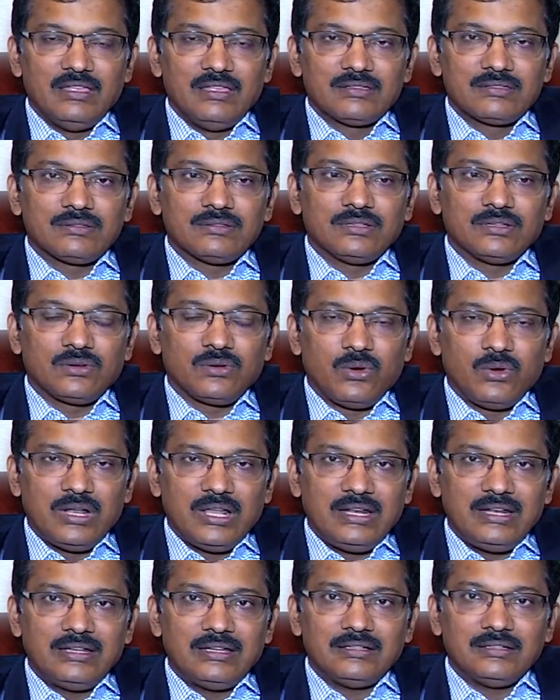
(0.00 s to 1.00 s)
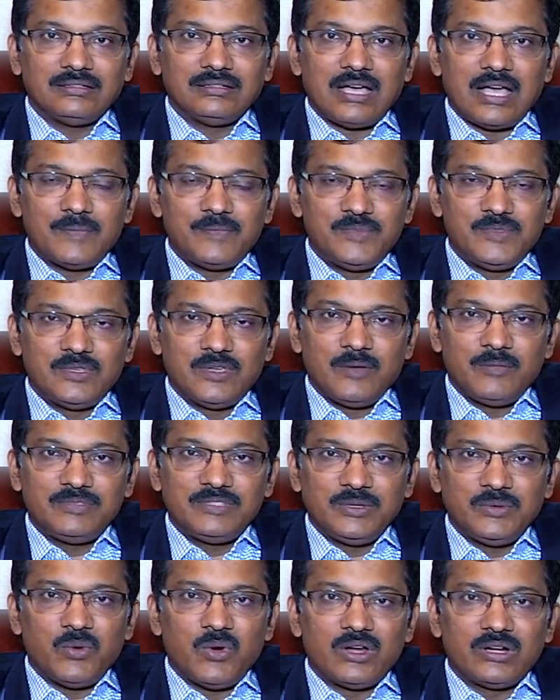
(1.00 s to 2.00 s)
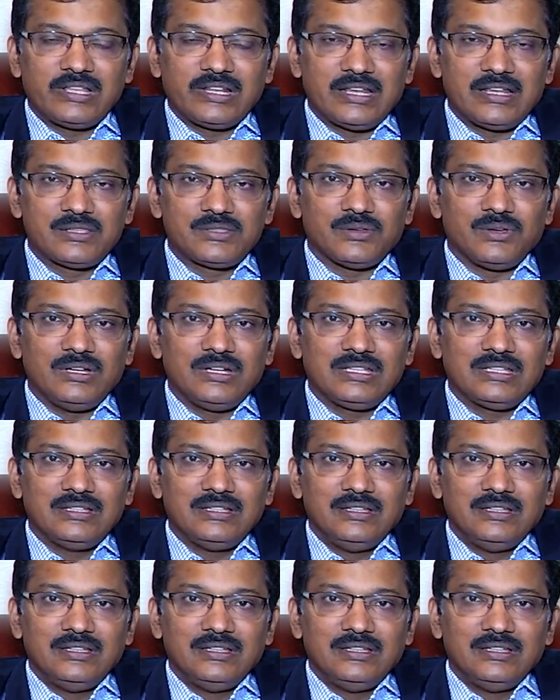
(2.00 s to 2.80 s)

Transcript: So the colon absorbs the water and salt